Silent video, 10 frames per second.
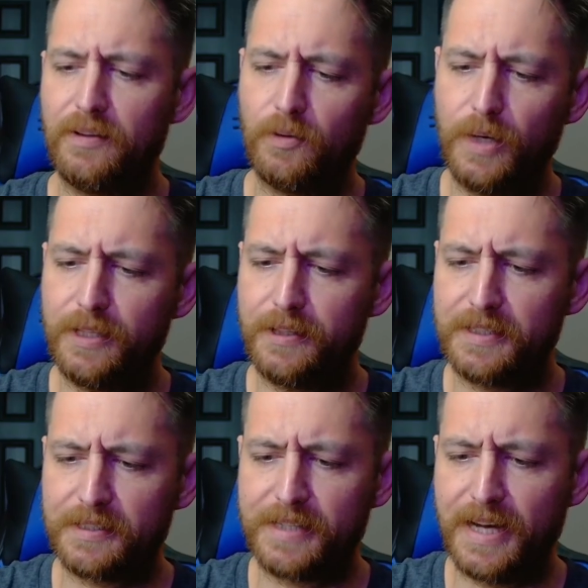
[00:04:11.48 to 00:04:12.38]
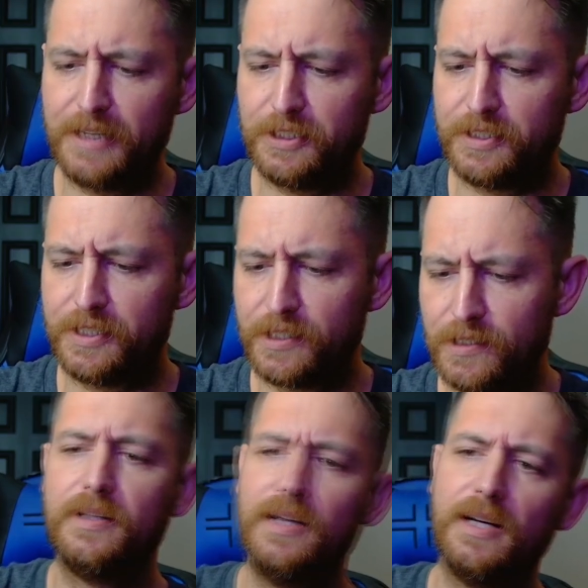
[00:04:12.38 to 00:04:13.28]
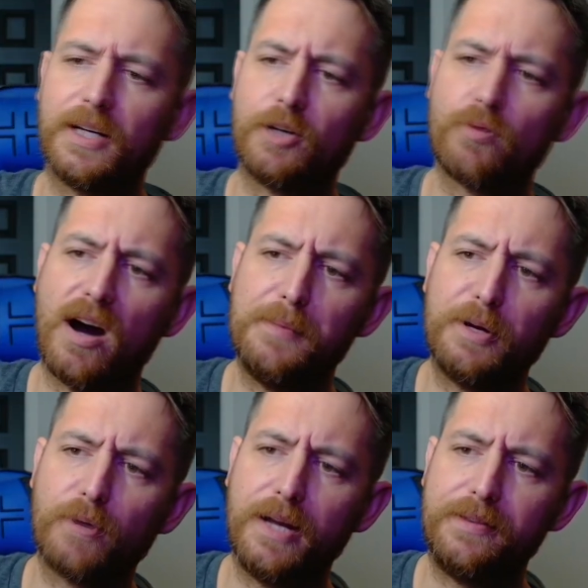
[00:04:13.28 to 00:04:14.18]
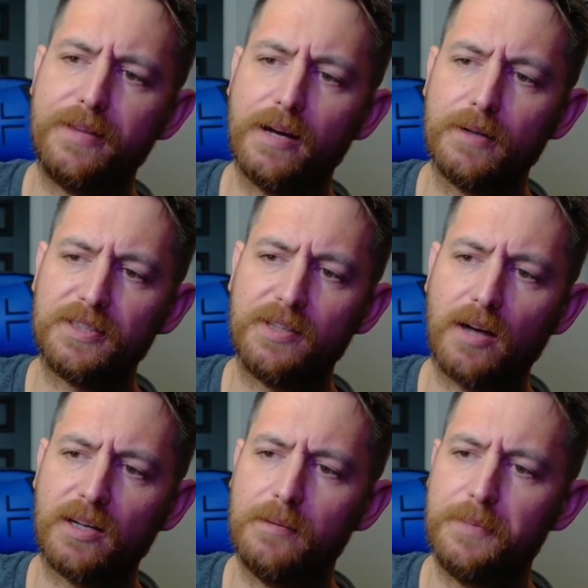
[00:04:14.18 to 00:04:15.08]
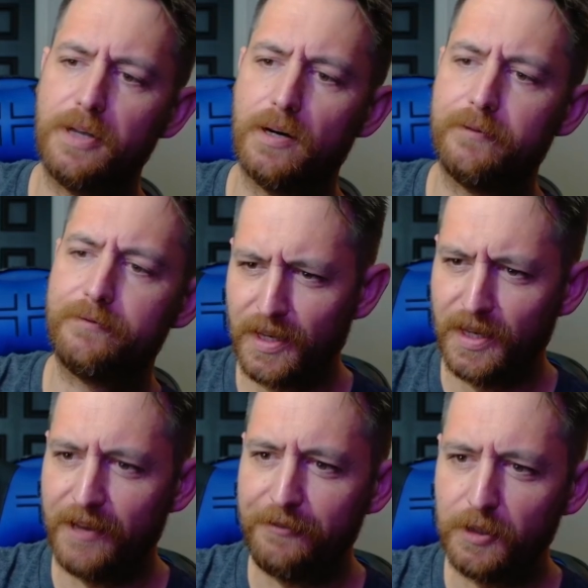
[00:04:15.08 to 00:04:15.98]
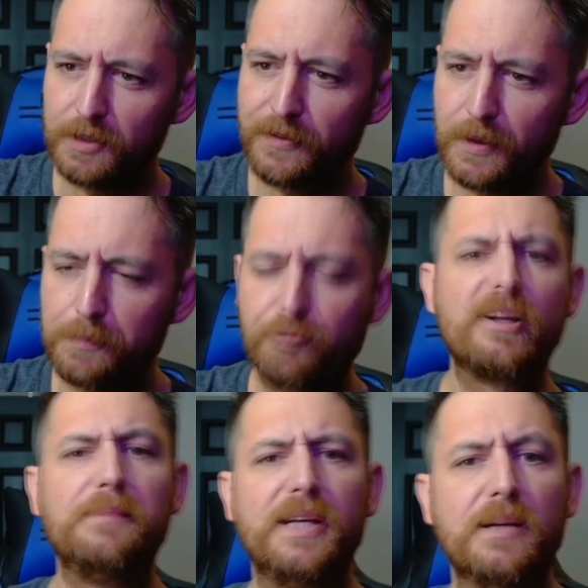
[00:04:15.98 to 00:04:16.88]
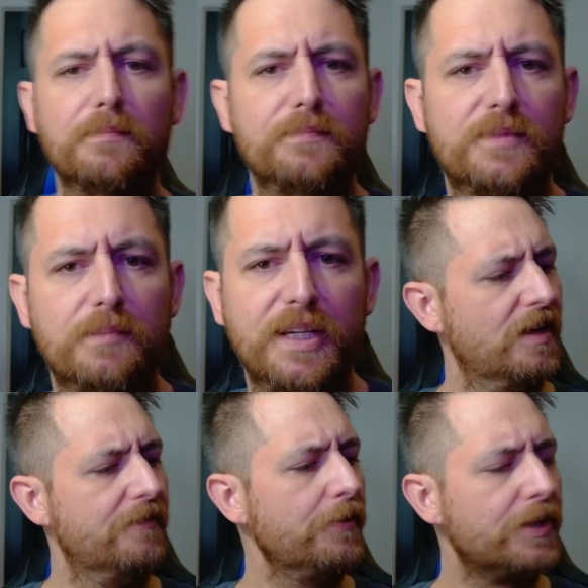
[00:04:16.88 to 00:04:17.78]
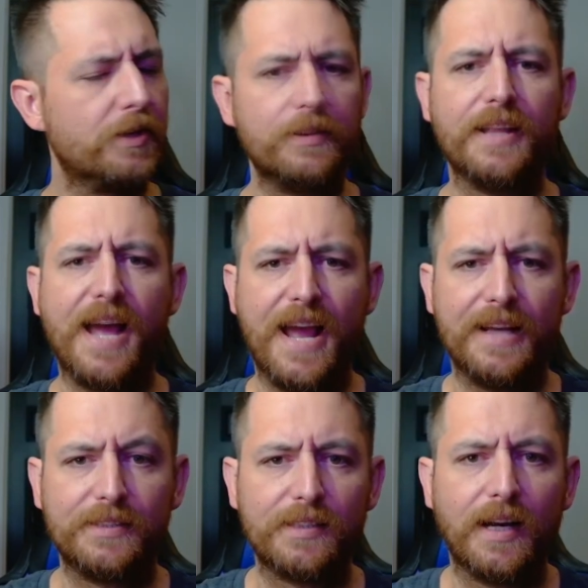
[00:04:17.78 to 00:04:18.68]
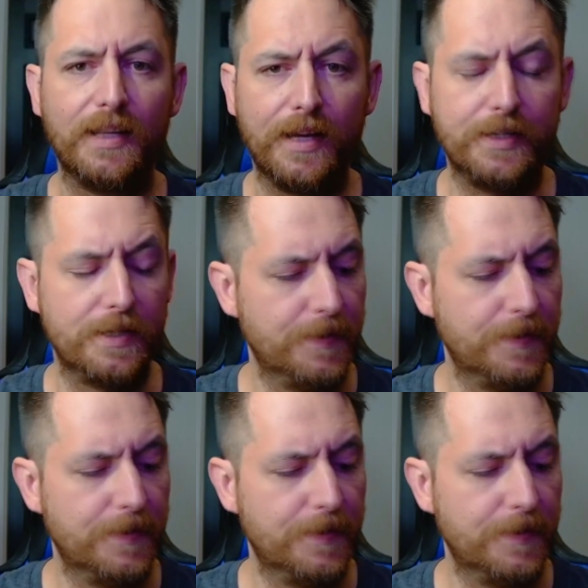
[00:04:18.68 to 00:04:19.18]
way that this attaches here, a grommet right there, it's not coming off. It feels very premium to me. Very good in the hands. I like it.